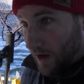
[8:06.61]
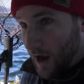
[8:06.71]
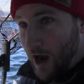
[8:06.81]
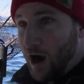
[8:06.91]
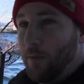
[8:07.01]

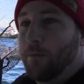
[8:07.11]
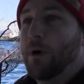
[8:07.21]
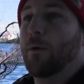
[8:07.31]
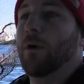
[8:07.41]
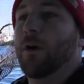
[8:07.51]

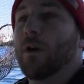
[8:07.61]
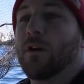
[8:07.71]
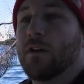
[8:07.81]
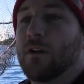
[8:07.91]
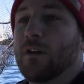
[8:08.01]
but
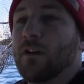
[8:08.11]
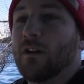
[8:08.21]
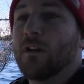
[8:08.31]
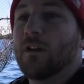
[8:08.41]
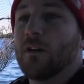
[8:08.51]

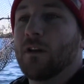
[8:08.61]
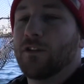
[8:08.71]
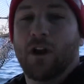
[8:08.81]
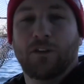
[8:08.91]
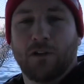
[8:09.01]

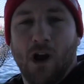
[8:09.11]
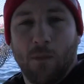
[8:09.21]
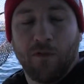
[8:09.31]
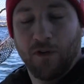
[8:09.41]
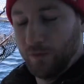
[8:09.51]
it's not too
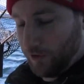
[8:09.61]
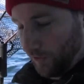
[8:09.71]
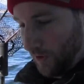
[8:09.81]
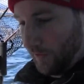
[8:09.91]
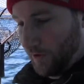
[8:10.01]
long before it
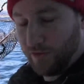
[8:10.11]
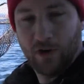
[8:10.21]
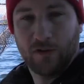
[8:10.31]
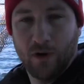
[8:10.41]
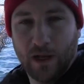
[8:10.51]
switches over and
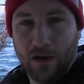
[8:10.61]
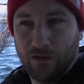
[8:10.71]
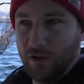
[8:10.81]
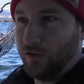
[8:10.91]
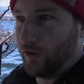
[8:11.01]
starts going
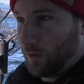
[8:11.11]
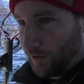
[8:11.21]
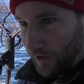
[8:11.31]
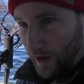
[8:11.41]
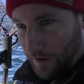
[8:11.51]
against us, so we're
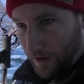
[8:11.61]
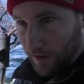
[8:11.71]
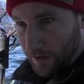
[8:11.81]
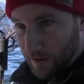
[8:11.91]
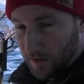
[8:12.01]
trying to
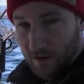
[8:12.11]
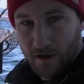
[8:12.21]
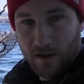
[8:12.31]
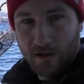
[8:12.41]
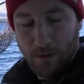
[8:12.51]

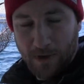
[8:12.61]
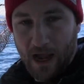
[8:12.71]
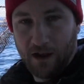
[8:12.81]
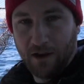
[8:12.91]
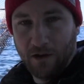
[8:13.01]
keep
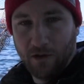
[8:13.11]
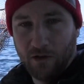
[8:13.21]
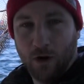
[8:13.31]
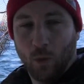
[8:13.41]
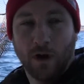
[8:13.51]
tacking and
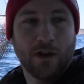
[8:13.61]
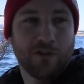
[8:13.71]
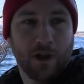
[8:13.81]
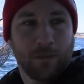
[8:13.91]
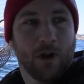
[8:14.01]
using our working
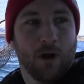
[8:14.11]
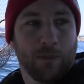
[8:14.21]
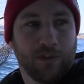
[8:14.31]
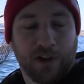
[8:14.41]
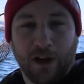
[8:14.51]
jib to go
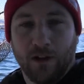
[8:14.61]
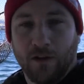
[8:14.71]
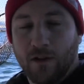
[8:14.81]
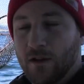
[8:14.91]
up this channel